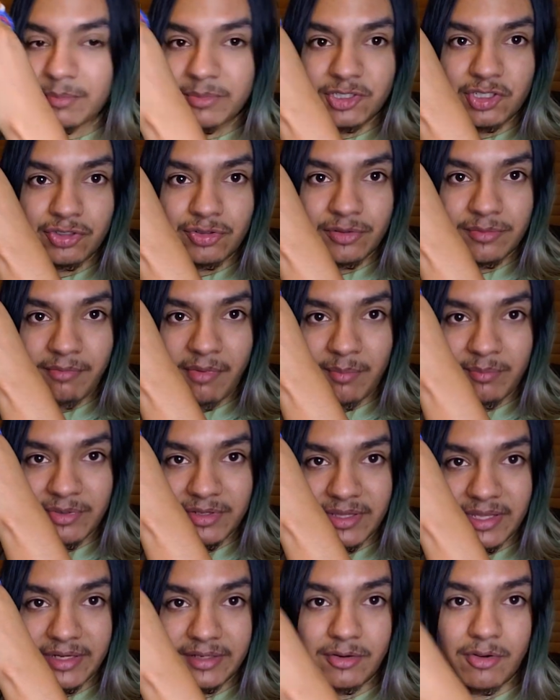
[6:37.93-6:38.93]
But just
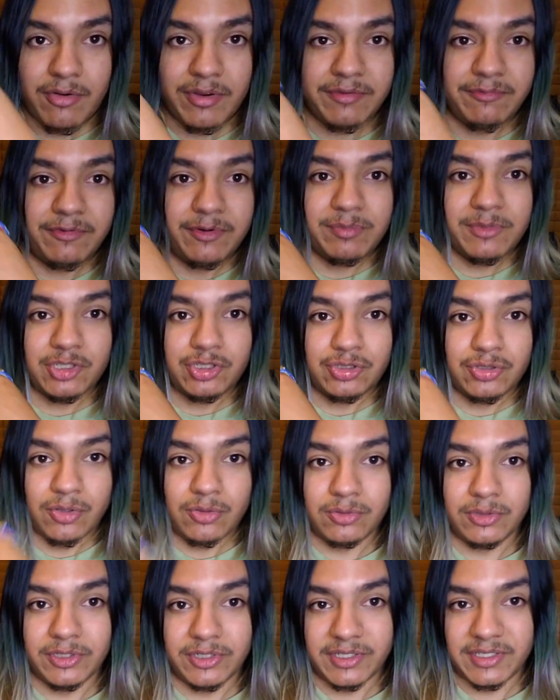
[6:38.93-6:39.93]
remember that going from the
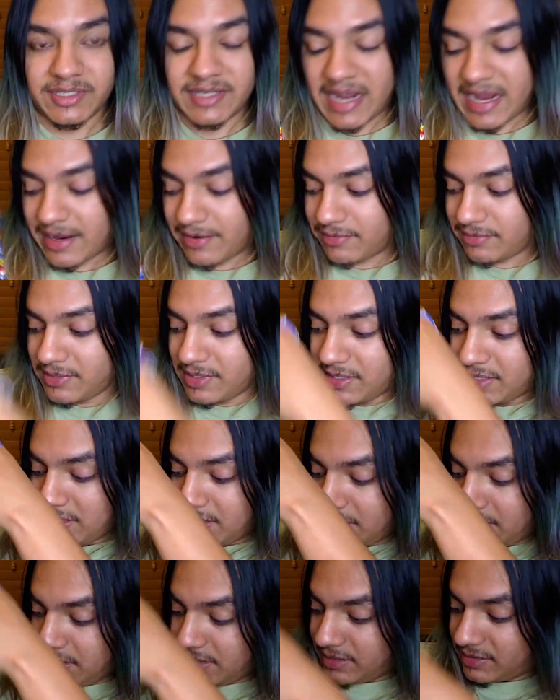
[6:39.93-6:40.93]
shoulder down
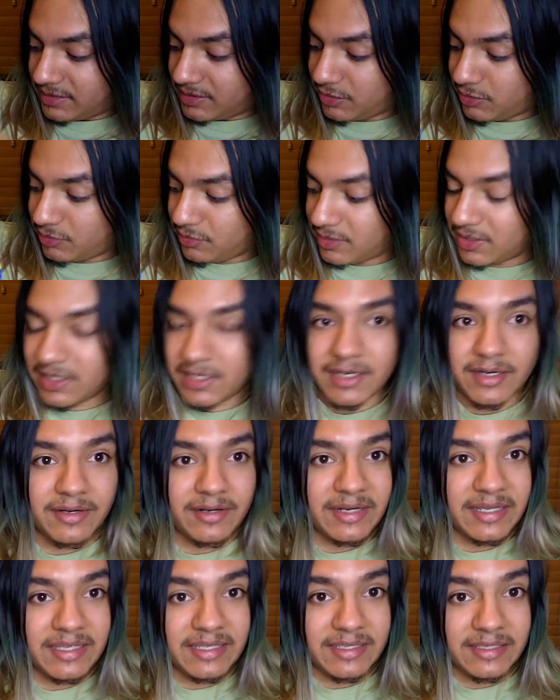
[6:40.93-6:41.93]
to
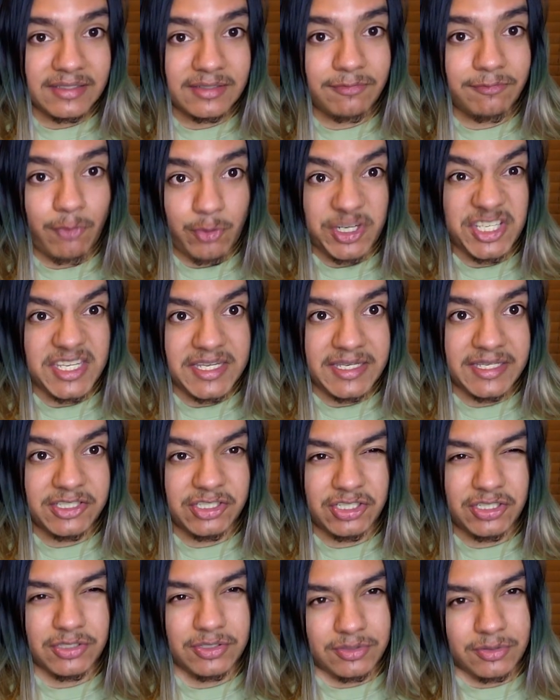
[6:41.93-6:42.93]
here is 14
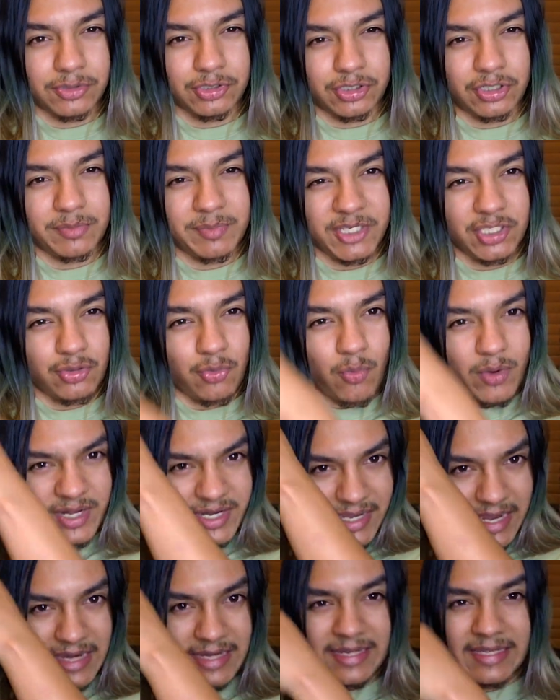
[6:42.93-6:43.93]
inches. So it should be
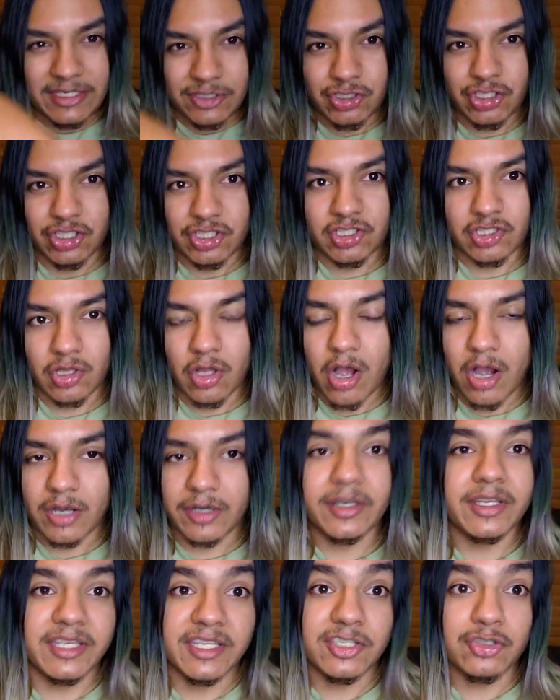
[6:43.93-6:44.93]
28 inches
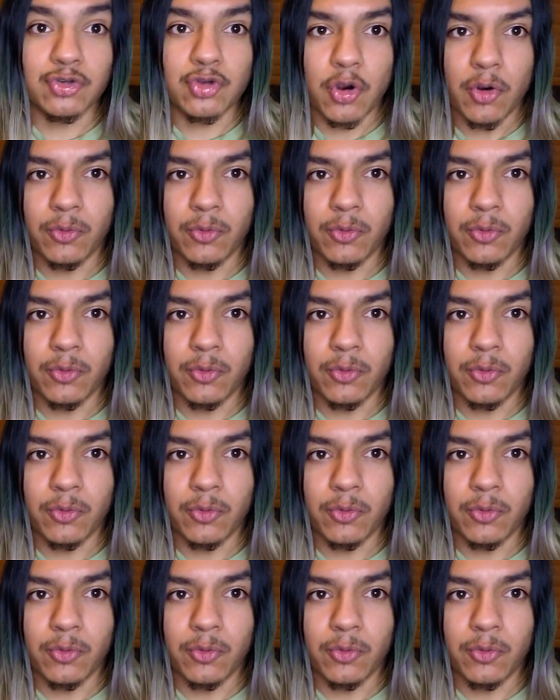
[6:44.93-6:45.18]
long in